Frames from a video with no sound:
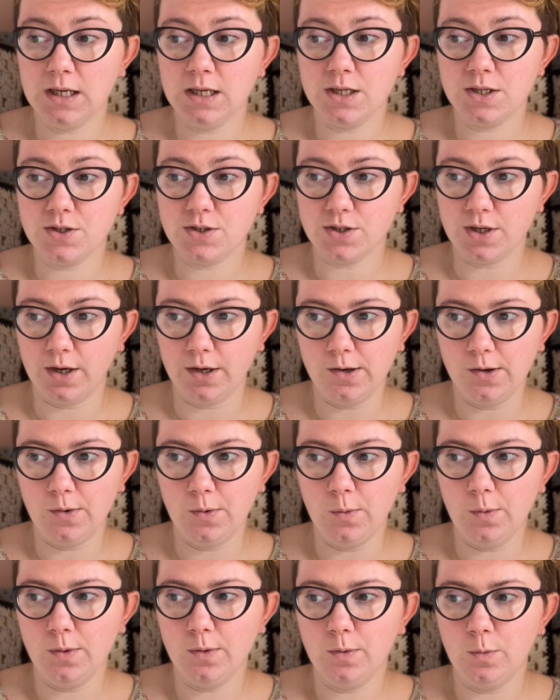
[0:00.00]

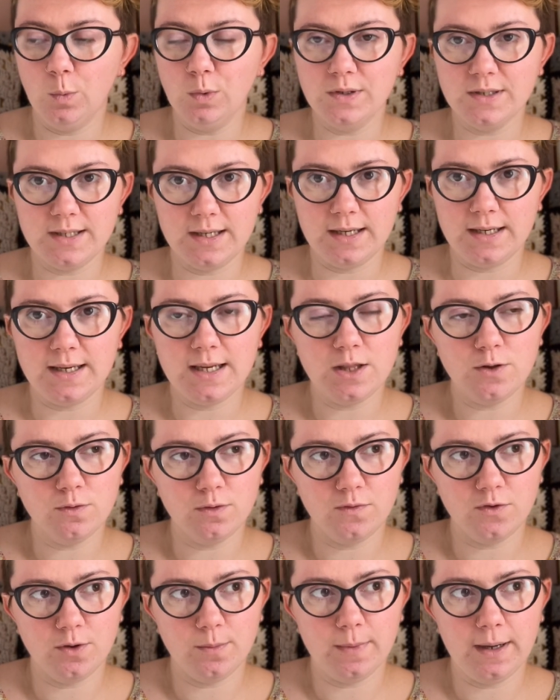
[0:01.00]
So we'll see. Neither
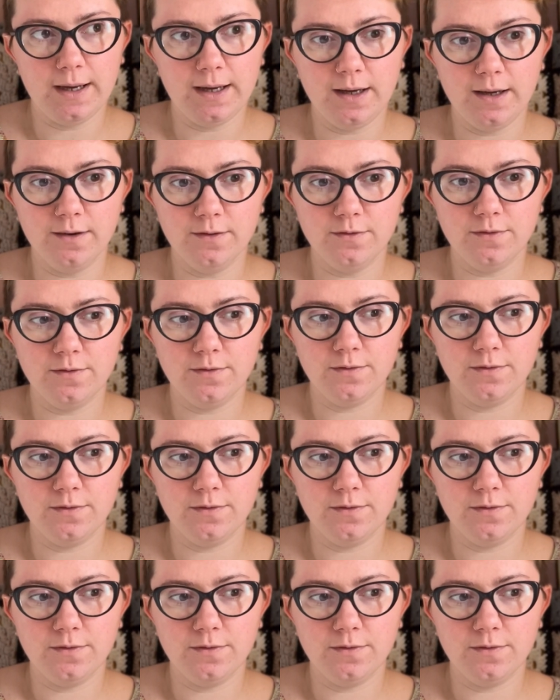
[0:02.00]
of them have,